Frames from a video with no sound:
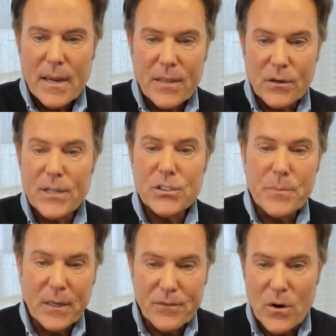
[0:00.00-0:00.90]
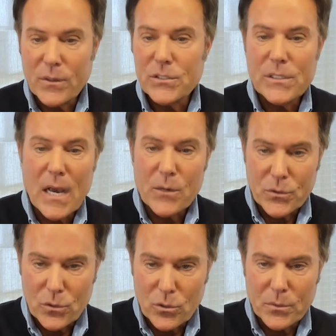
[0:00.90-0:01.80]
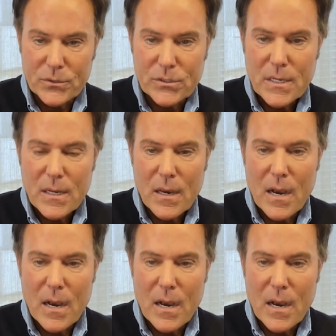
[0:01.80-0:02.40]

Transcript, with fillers: And there is a big focus on renewables,